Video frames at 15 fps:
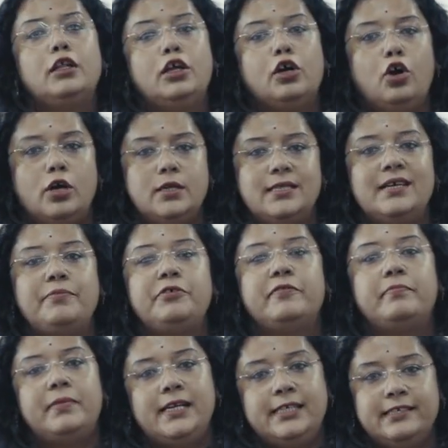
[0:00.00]
The concept of
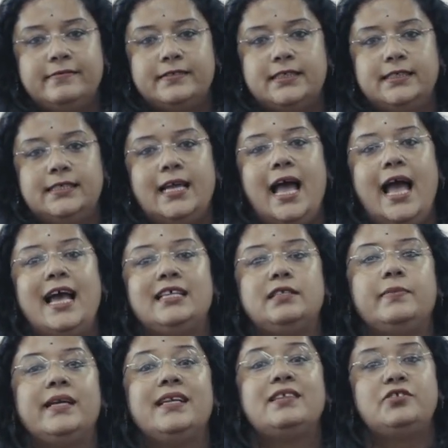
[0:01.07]
multiverse has
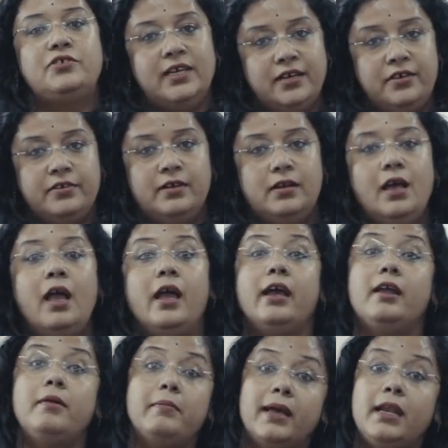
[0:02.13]
been central
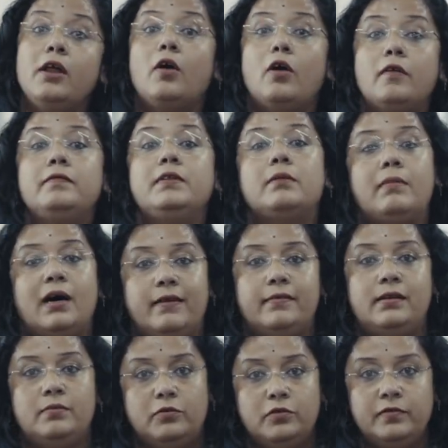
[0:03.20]
in many of the
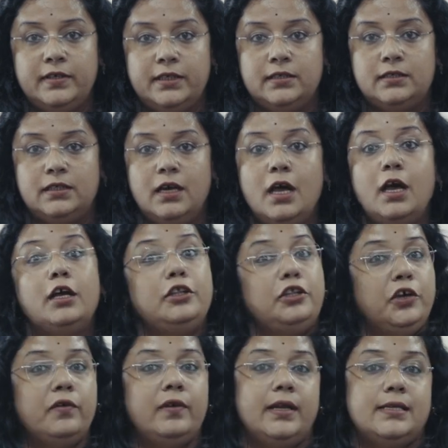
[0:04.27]
Marvel movies.
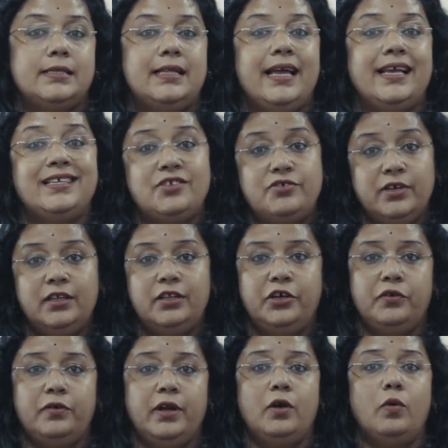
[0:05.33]
Theories like string
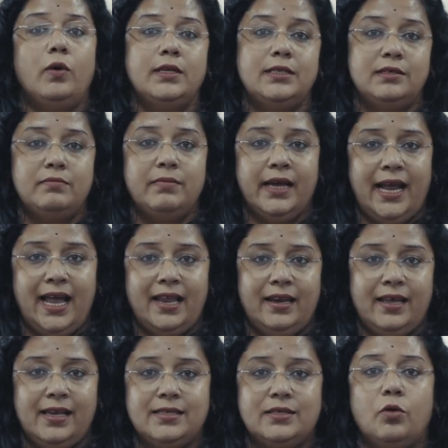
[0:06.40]
theory, quantum
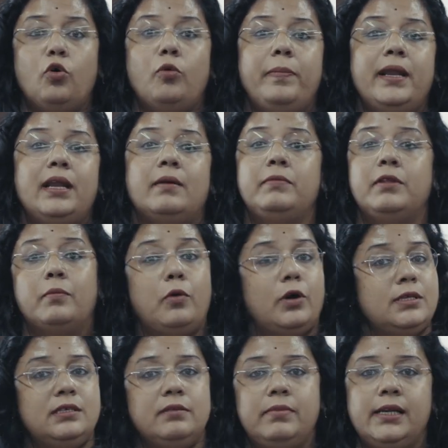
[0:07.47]
mechanics open up the
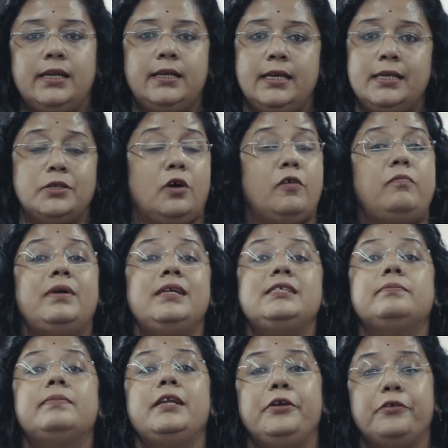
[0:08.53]
possibilities of
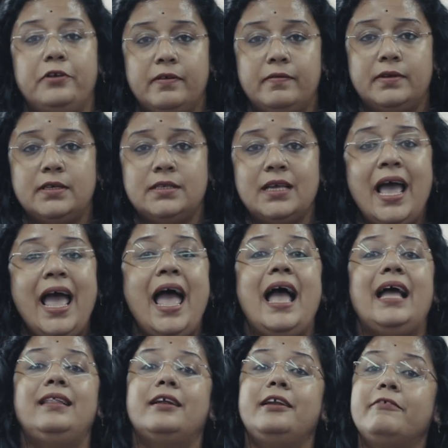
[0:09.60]
multiple universes
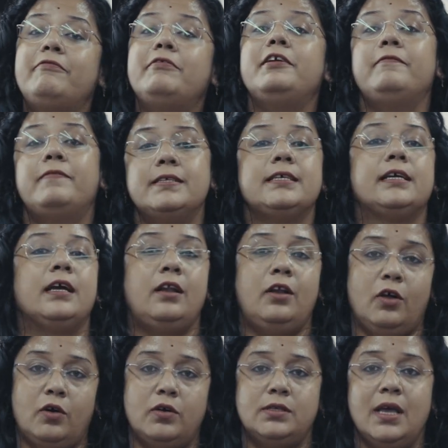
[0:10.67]
and the different physical
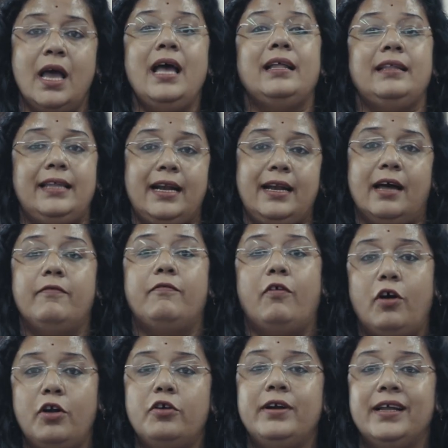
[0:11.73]
laws that are
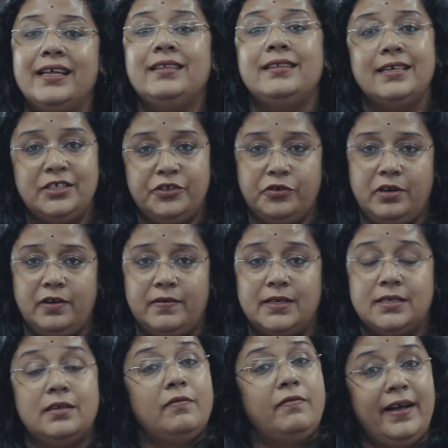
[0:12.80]
followed in this
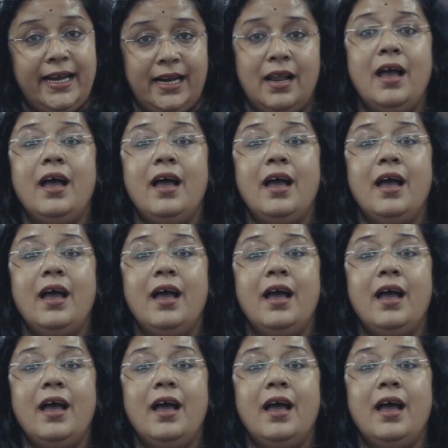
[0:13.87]
universe. While